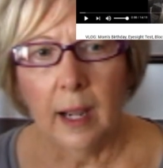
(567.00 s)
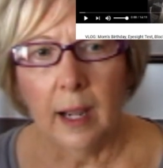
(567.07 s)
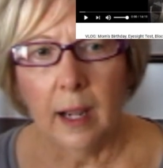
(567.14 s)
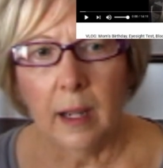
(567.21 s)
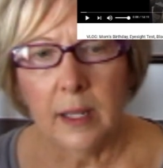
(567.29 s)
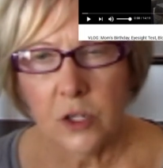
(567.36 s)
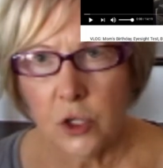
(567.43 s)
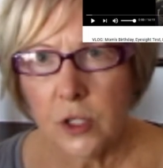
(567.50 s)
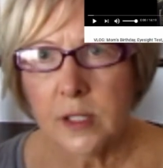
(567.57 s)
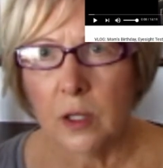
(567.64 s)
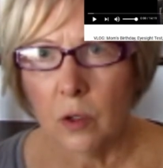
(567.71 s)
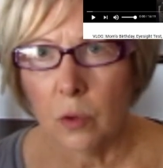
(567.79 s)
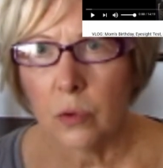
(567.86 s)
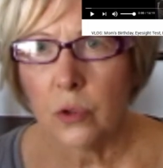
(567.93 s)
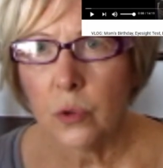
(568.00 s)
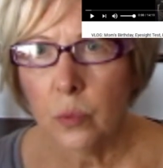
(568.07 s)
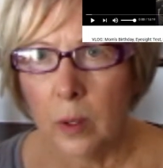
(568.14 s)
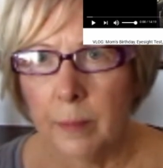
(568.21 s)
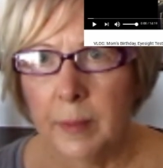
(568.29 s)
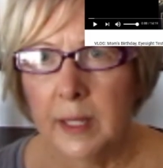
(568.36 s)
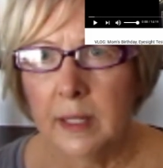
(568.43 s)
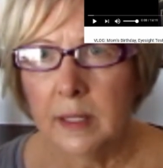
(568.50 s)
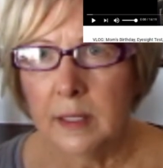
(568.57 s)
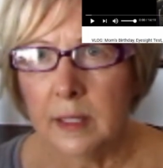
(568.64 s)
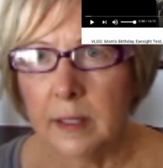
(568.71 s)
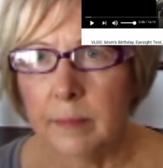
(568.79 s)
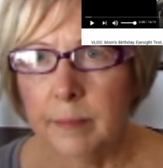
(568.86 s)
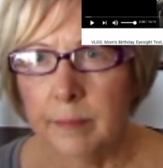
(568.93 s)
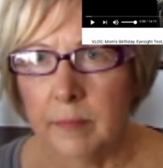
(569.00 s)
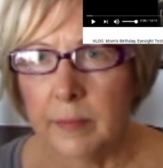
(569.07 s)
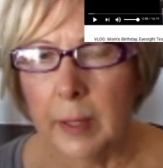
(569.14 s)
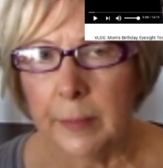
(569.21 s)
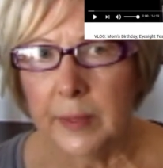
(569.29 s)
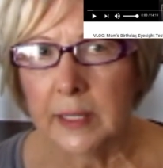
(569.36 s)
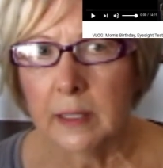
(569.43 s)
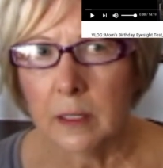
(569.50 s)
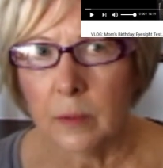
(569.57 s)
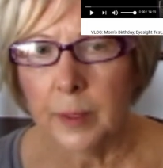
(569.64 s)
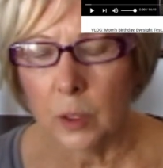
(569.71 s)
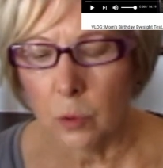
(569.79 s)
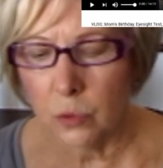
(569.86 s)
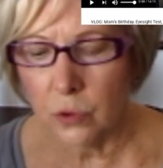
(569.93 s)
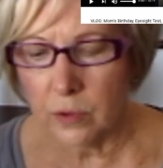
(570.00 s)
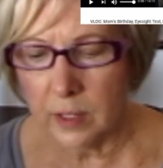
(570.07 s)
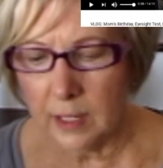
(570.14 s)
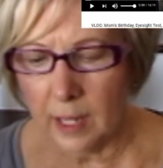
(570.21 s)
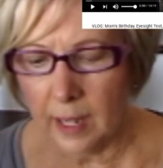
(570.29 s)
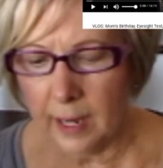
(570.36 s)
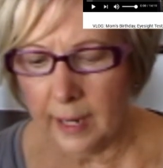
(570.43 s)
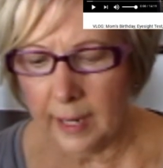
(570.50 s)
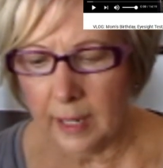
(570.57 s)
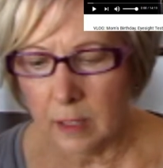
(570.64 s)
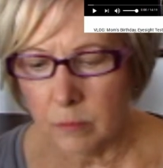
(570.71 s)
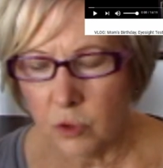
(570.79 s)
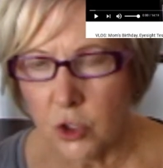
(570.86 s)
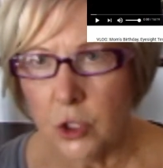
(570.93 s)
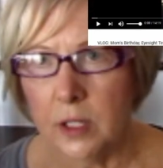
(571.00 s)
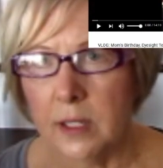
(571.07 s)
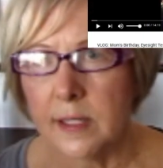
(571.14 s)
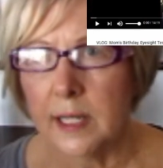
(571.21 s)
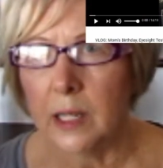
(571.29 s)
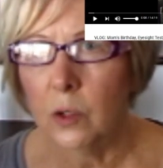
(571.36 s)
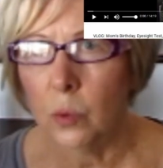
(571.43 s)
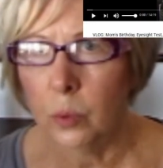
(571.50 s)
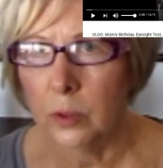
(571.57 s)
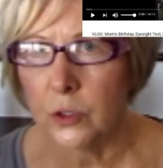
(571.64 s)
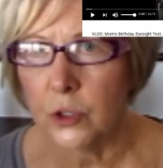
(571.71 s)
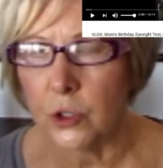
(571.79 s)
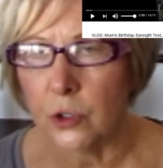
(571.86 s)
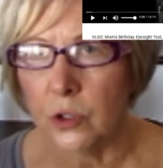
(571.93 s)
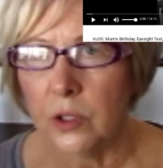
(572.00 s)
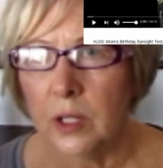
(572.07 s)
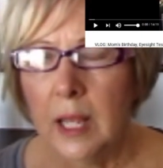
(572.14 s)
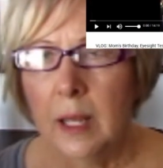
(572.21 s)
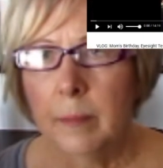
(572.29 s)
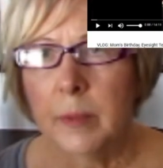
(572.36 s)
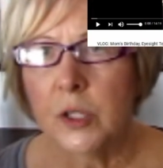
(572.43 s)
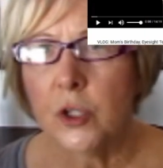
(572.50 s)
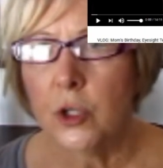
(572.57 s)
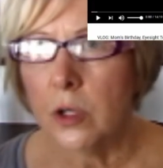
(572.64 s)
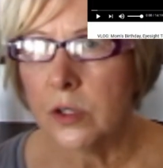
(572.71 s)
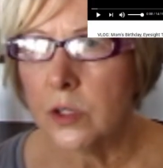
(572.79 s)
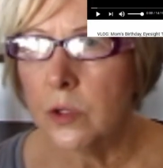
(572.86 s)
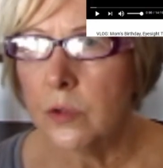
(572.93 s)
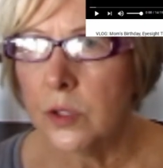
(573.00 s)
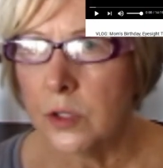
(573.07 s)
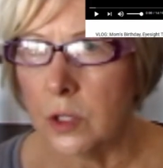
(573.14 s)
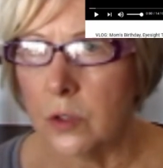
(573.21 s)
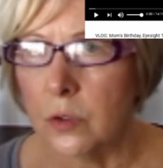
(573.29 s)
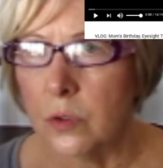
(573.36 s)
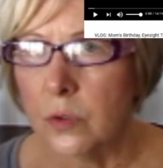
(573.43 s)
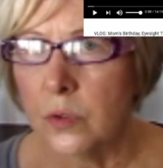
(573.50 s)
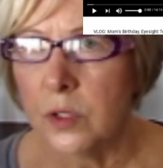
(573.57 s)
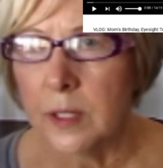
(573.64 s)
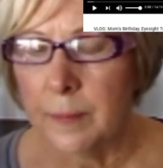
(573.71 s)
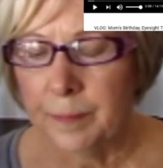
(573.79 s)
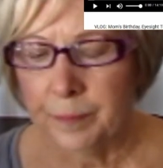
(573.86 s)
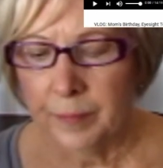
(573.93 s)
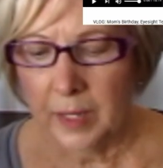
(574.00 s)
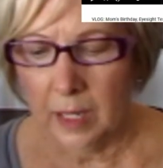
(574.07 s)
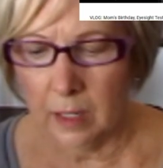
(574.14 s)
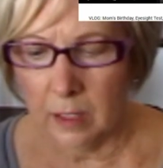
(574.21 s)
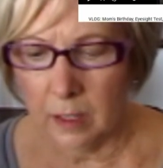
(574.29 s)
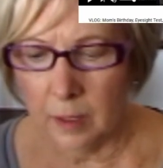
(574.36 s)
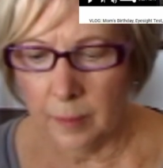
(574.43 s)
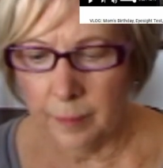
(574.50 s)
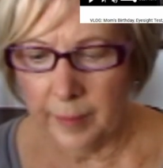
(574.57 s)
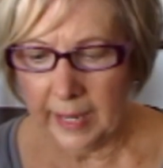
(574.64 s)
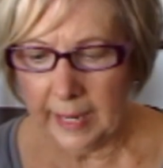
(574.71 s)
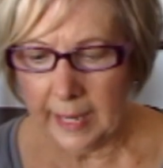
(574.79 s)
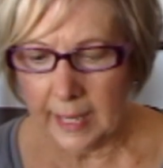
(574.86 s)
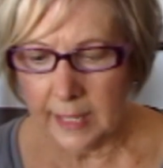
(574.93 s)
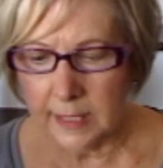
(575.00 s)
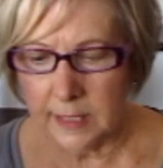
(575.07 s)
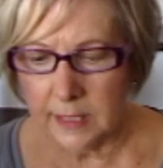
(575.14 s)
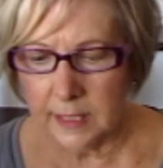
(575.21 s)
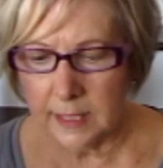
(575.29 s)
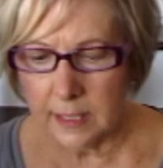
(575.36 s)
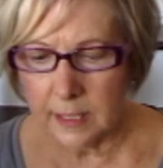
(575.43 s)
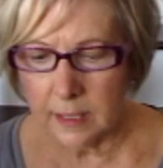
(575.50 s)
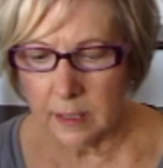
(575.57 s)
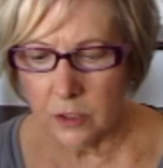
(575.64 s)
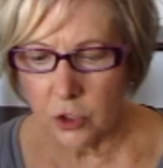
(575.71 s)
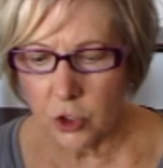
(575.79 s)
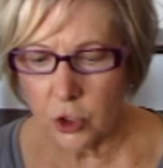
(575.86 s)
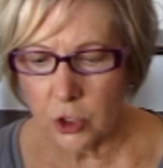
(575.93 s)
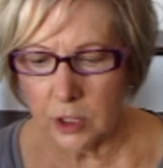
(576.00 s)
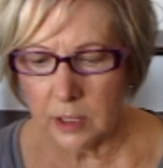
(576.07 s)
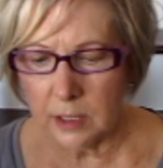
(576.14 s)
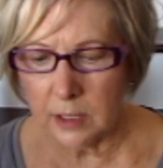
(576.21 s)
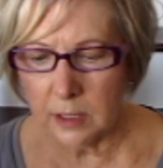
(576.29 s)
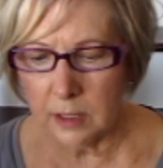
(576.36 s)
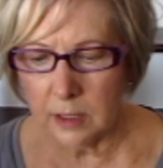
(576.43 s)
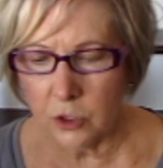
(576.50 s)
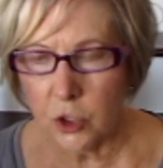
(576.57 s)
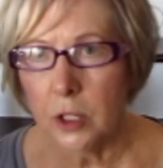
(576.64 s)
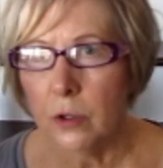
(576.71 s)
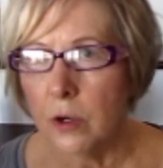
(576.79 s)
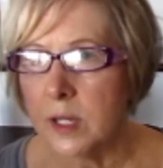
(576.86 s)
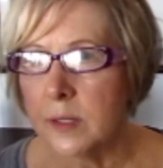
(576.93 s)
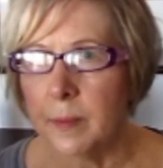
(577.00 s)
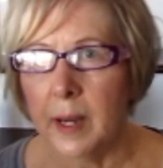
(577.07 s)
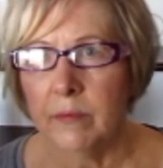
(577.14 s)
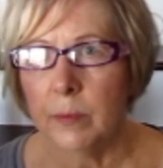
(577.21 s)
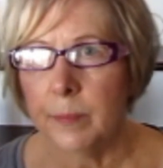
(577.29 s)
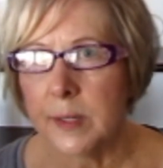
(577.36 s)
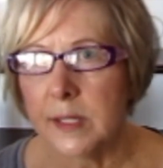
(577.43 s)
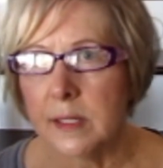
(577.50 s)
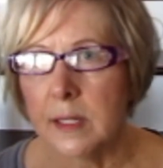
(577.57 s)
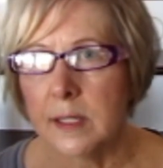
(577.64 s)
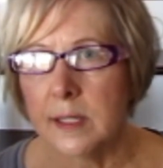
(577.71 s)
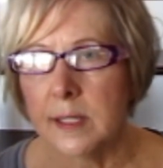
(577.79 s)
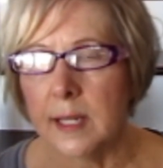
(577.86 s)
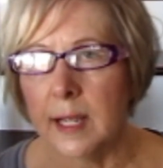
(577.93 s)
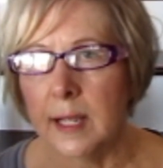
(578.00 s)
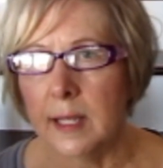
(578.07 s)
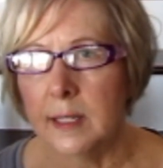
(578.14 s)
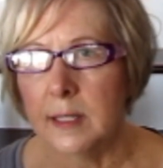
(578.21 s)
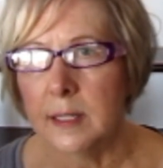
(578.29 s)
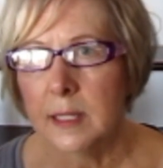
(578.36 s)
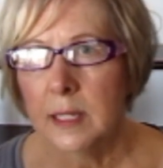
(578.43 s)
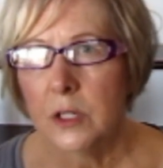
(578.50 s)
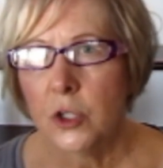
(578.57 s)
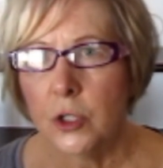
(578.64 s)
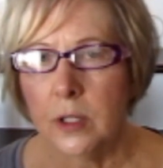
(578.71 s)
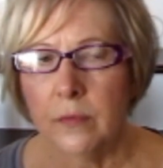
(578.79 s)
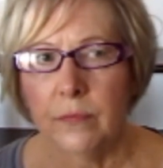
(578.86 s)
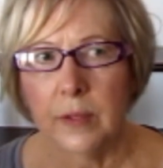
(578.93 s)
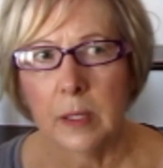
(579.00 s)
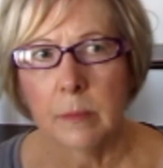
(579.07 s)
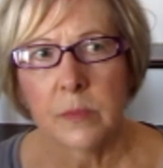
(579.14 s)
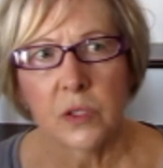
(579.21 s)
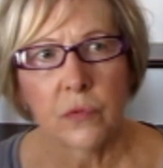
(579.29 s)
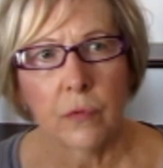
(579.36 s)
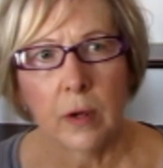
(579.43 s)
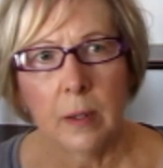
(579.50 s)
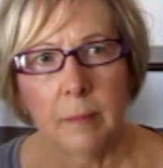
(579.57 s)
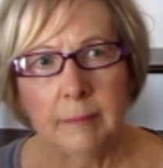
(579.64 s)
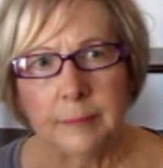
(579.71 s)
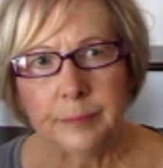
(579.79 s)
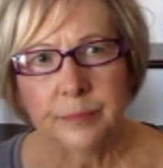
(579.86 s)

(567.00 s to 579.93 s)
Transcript: uh, she's an older woman, maybe a little bit older than I am. She is a quilter, but she also sews, um, and uh, she, she and her husband have a business, and she films from